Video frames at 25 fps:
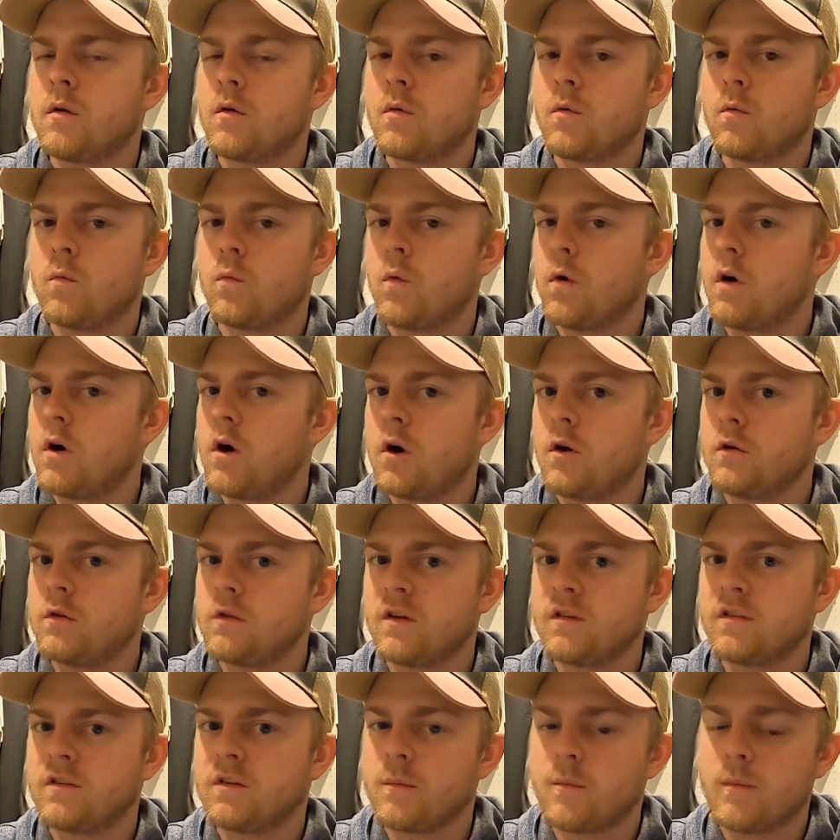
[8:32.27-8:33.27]
what all
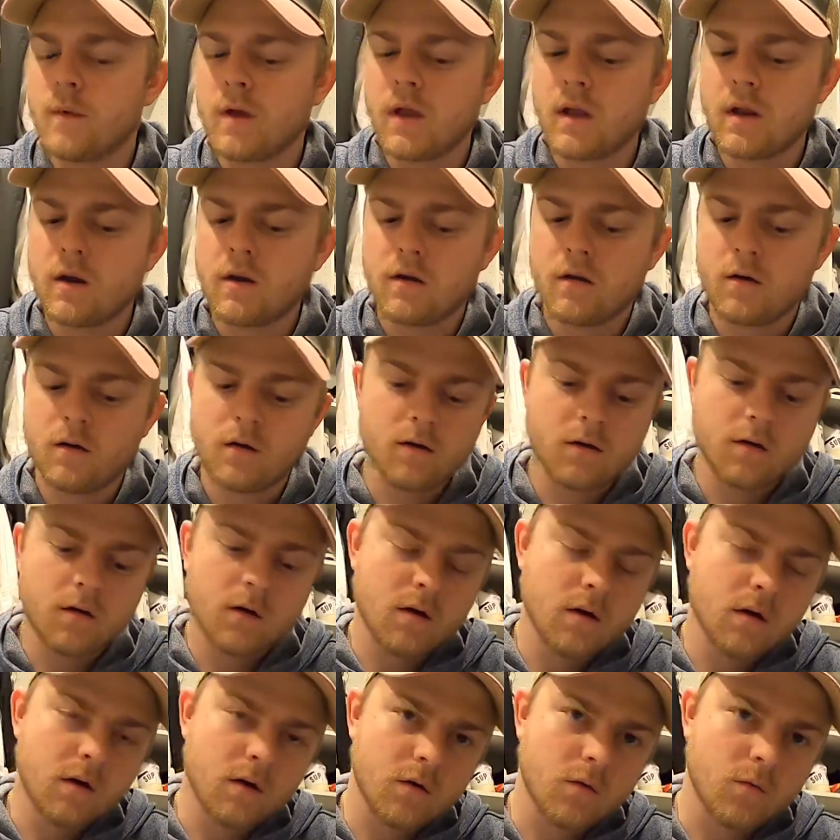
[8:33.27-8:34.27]
does it mean?
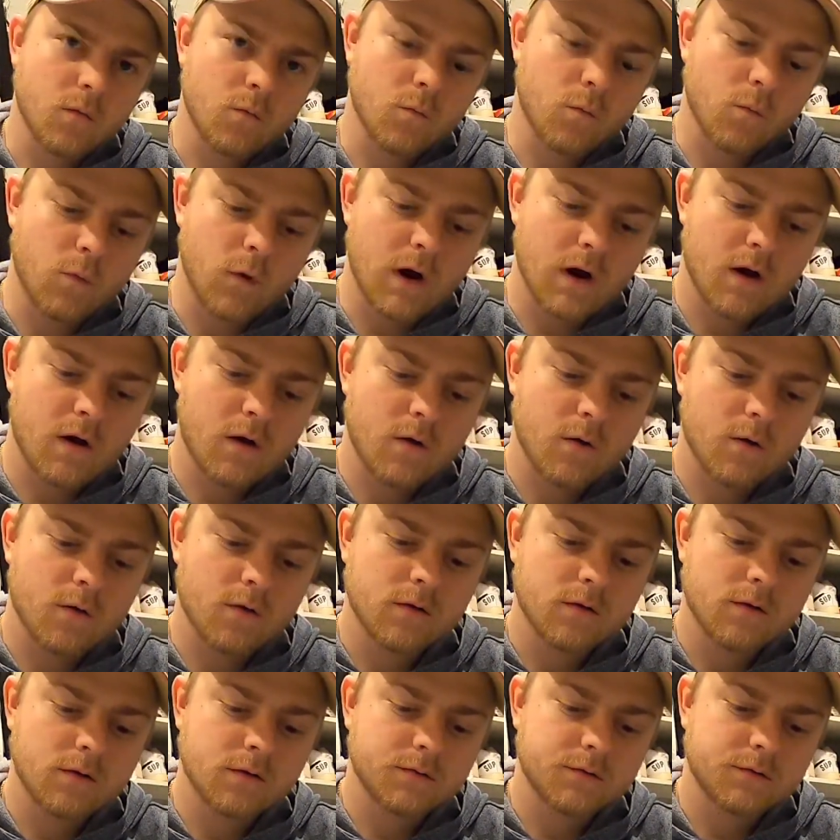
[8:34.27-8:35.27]
Well,
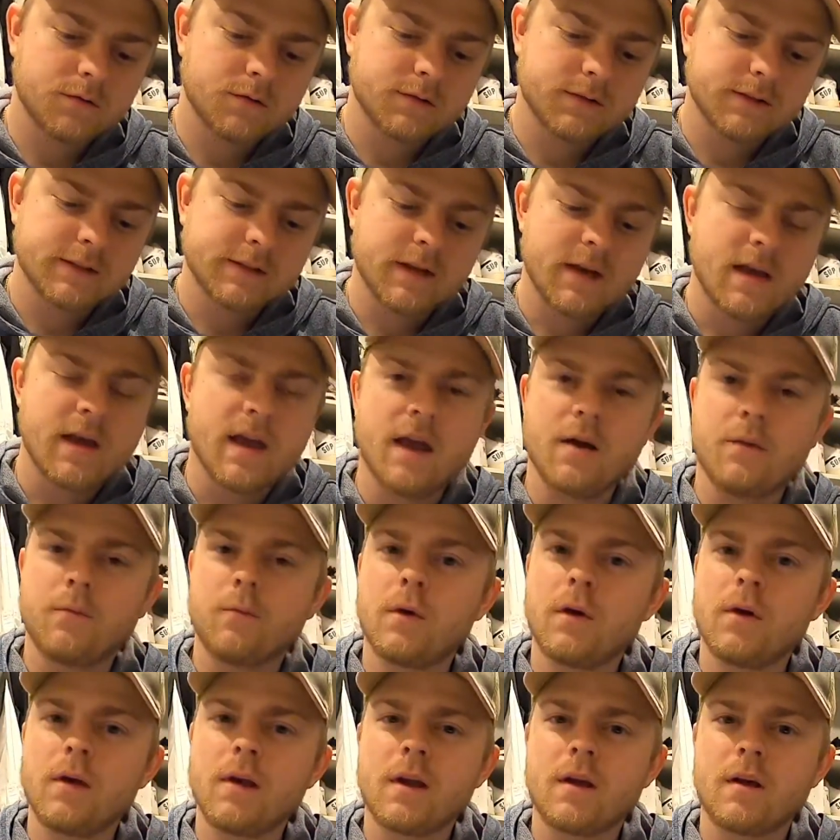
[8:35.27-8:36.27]
it
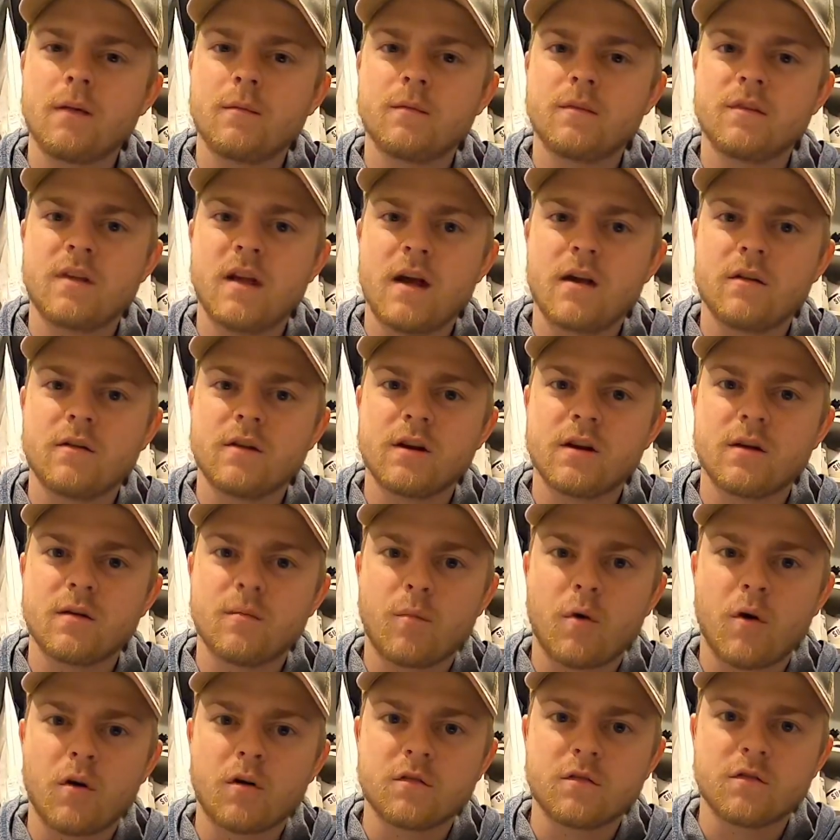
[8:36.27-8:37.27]
really comes down to your
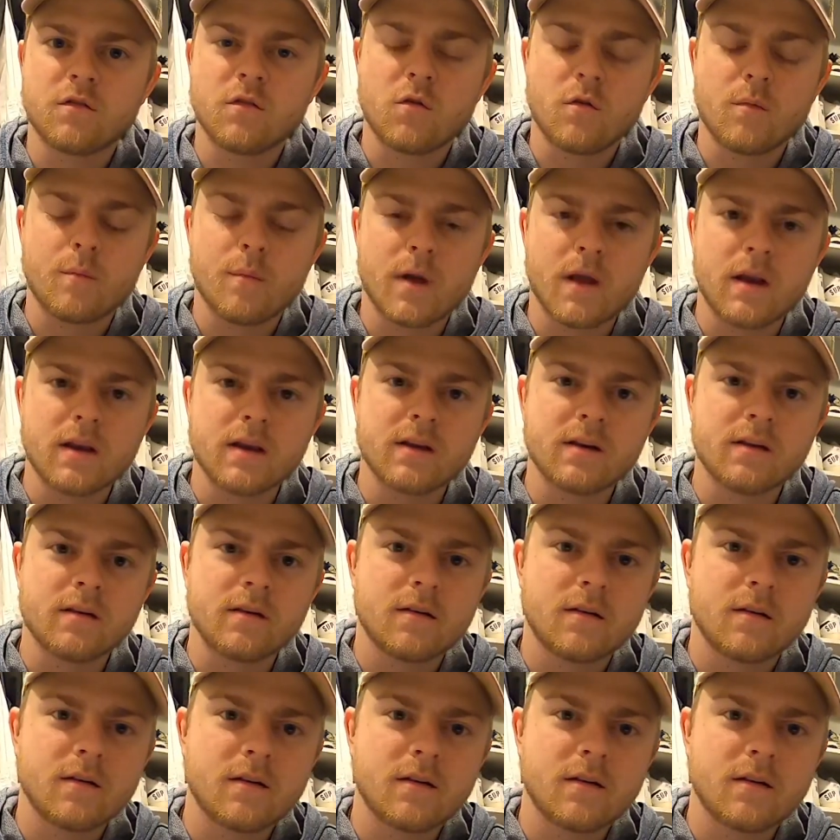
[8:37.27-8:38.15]
personal opinion.